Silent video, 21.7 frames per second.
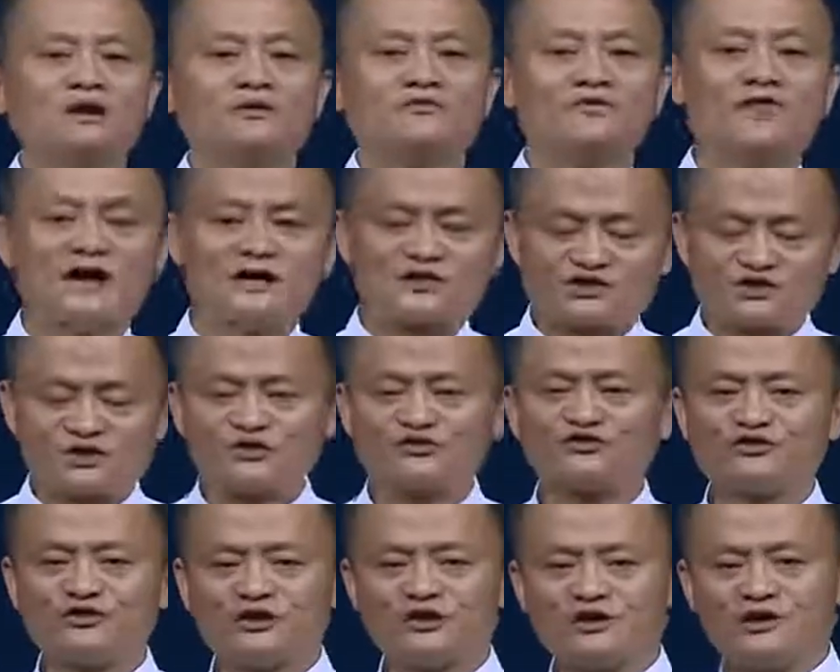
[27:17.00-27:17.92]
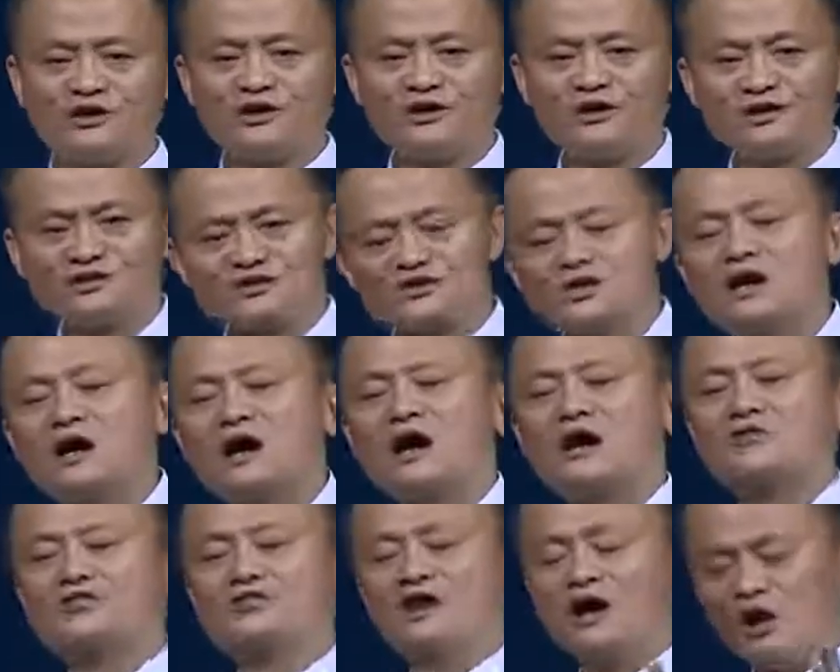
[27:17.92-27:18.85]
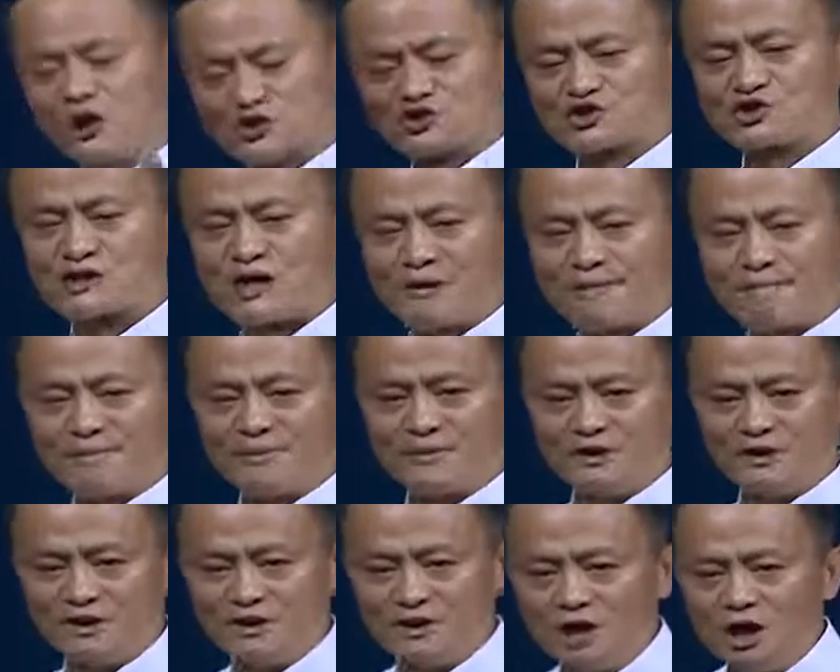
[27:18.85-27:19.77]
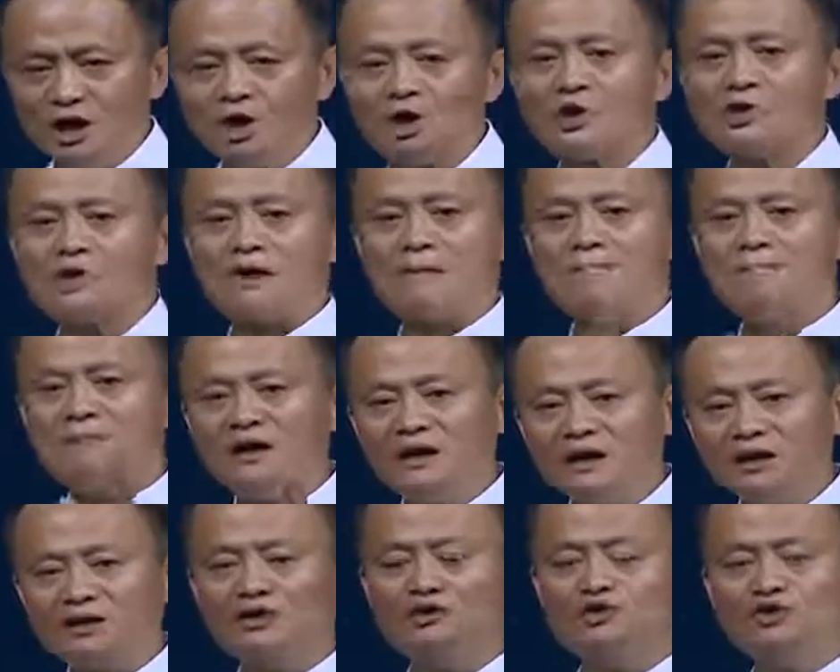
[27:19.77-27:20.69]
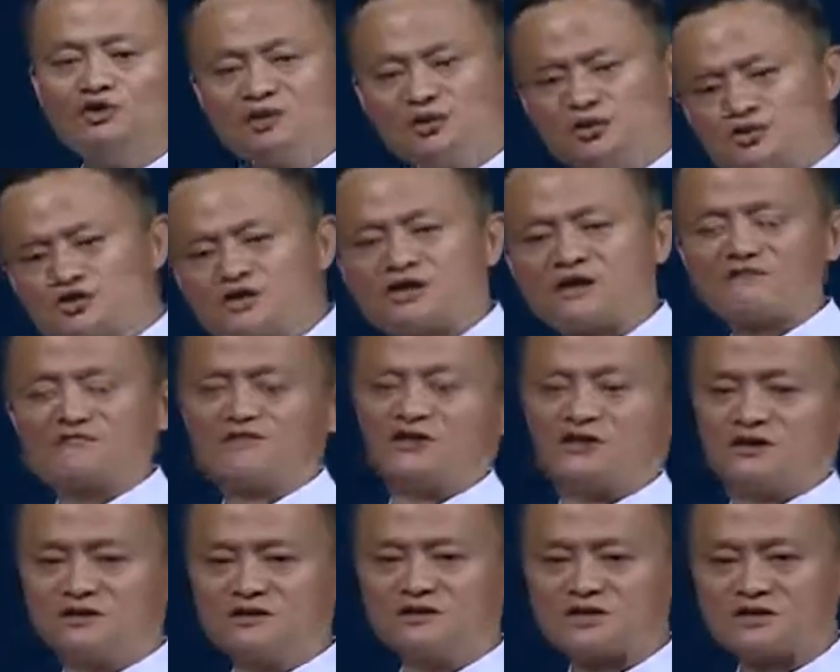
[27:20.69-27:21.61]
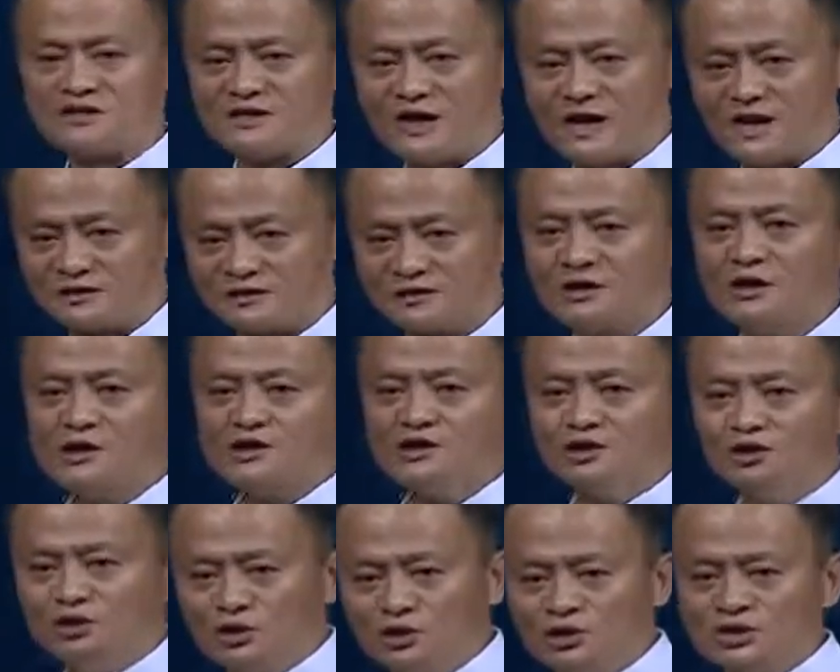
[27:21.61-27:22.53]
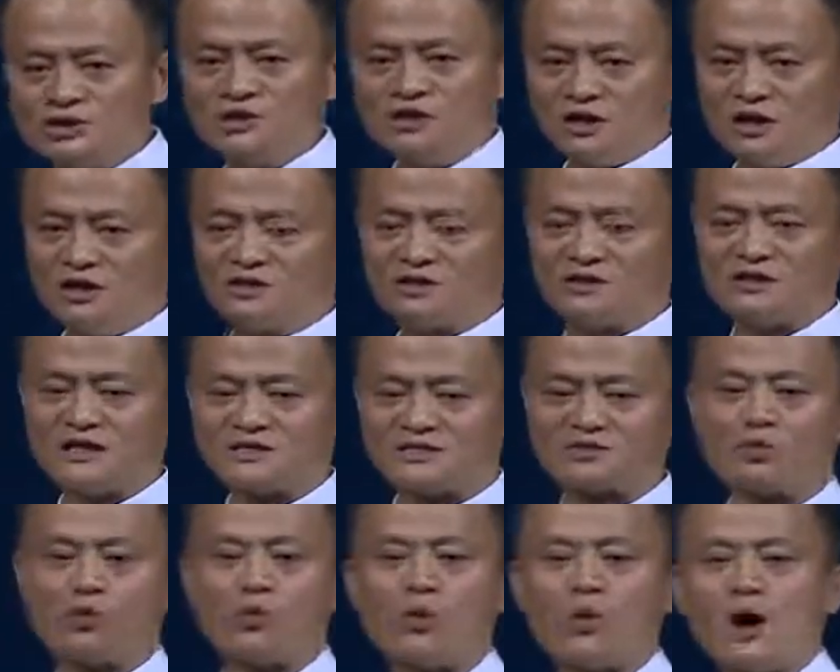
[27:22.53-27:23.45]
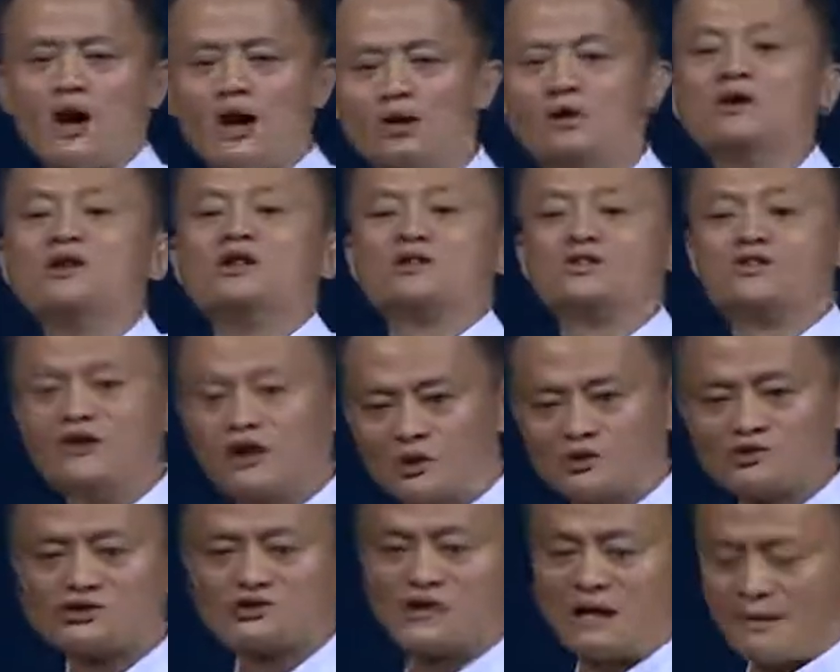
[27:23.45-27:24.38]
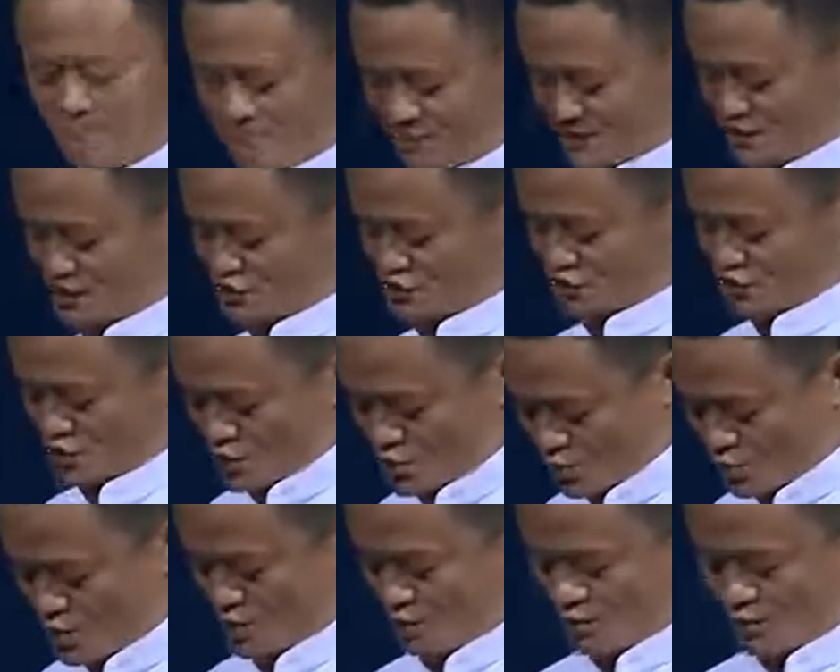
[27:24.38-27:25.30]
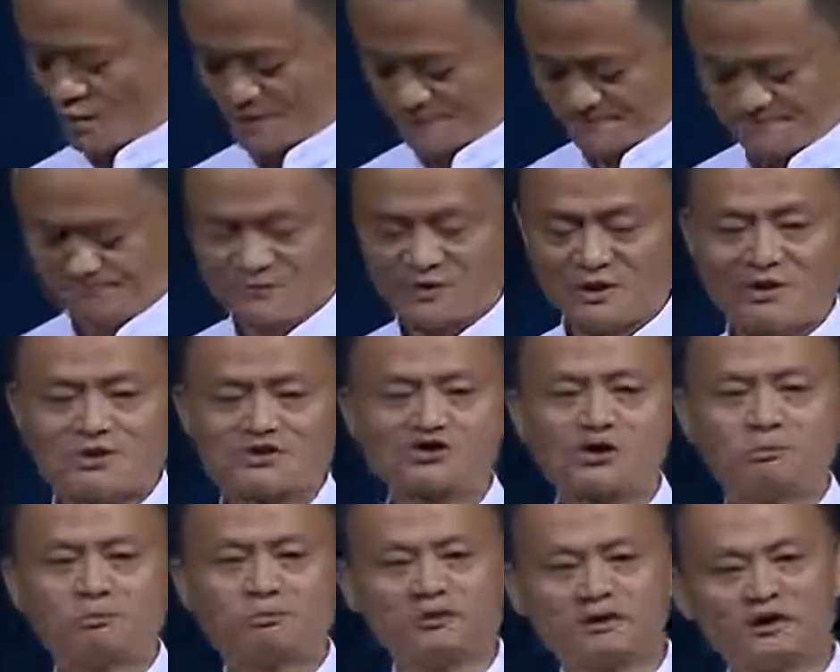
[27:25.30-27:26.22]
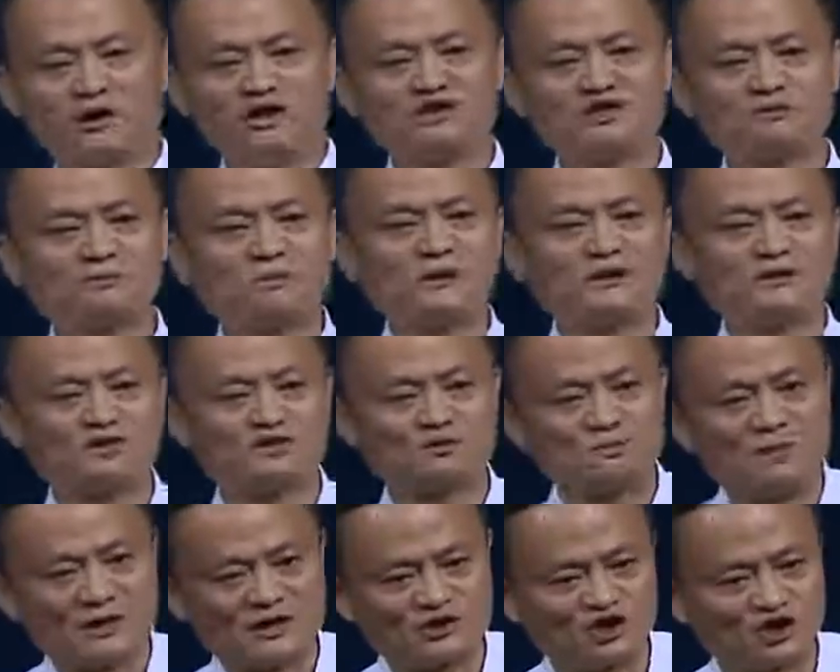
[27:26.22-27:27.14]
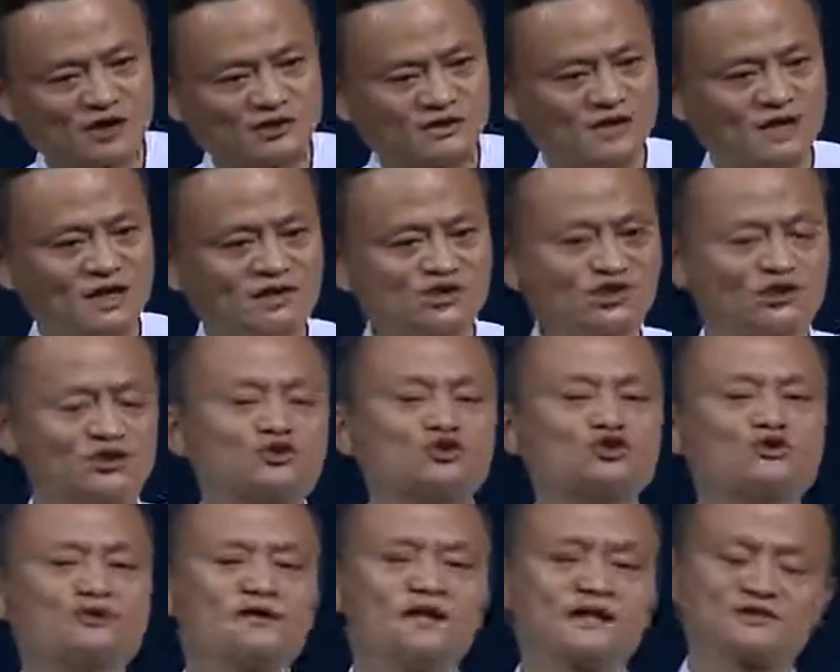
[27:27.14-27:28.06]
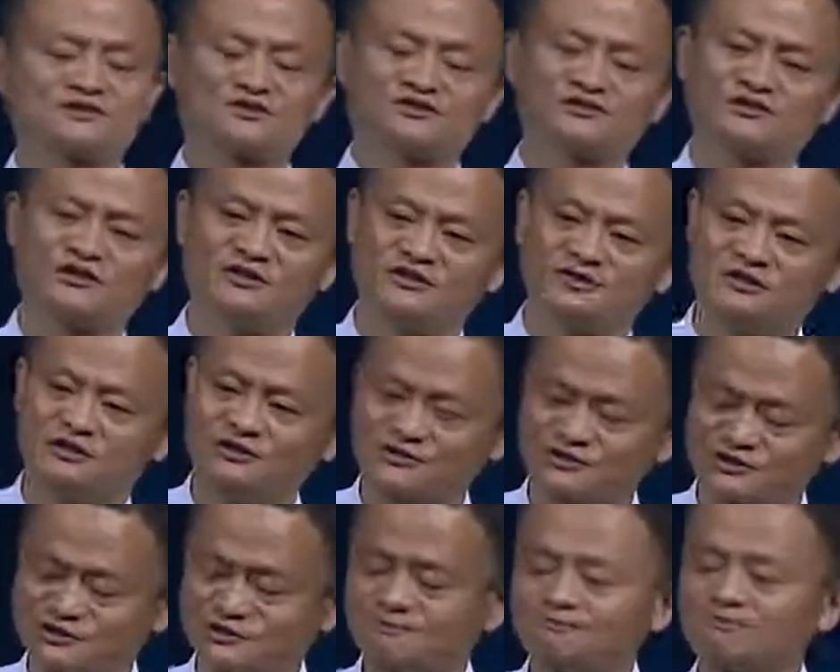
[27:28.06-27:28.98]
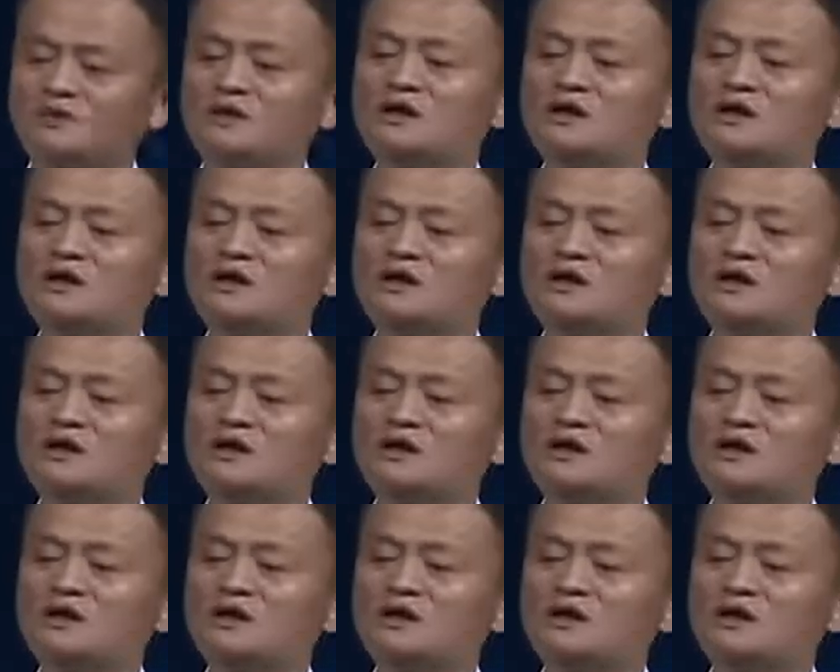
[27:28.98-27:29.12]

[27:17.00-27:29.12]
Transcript: Next 30 years are those companies who can make use of the internet. Using internet well, those companies will win. So please pay special attention to the next 30 years.